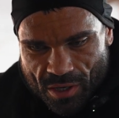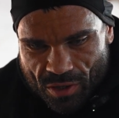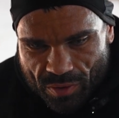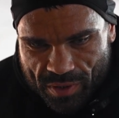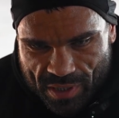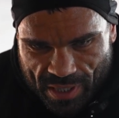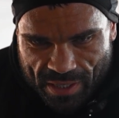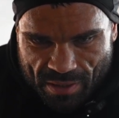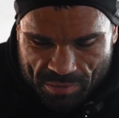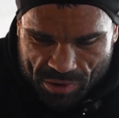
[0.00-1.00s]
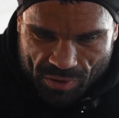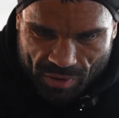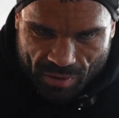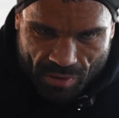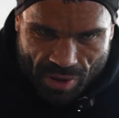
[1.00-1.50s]
quads at the end. I'm just
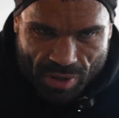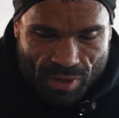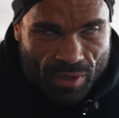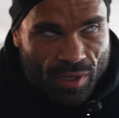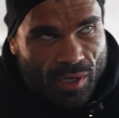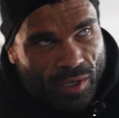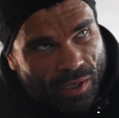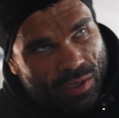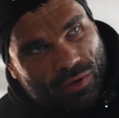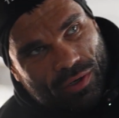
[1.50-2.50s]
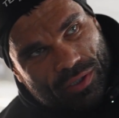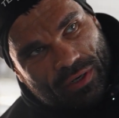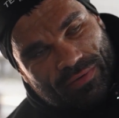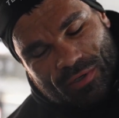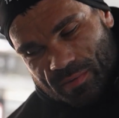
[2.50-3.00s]
doing a little
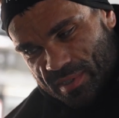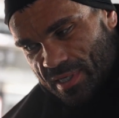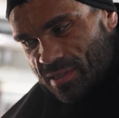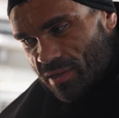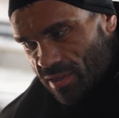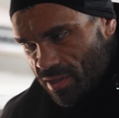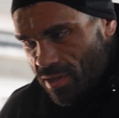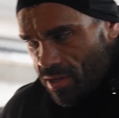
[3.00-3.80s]
crossover superset, so the